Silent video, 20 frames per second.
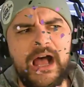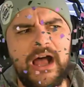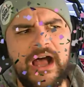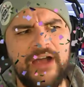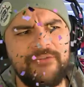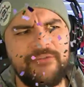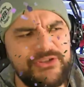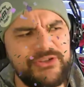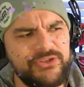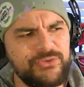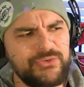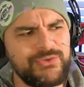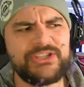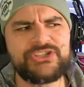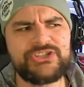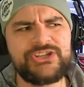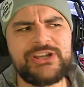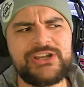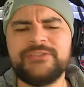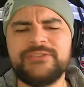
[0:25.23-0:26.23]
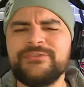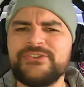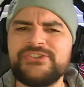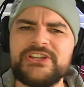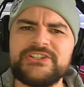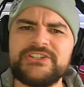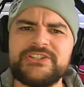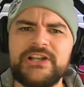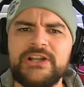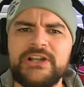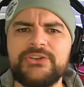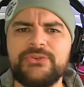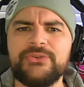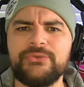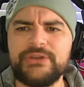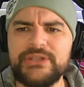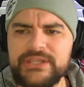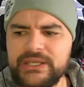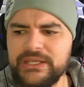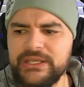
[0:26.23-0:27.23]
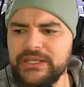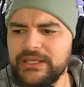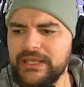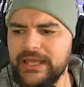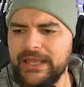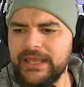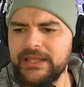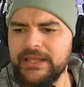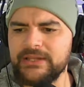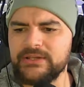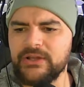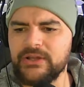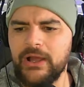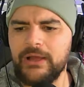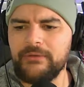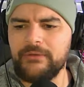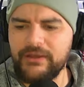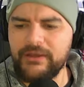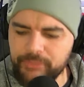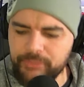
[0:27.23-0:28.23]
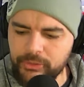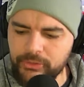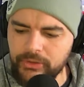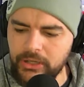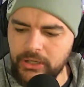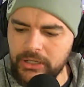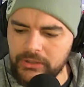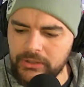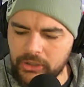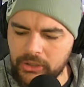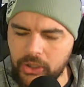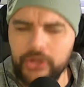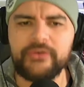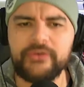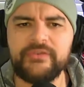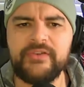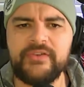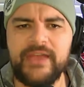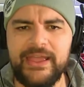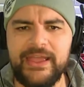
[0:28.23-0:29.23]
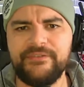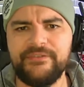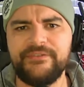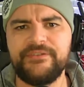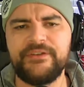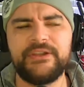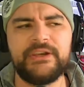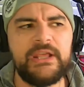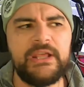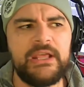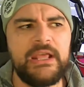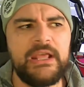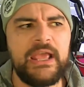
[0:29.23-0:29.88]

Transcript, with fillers: I've been doing this channel for just under a year and I have put a lot of effort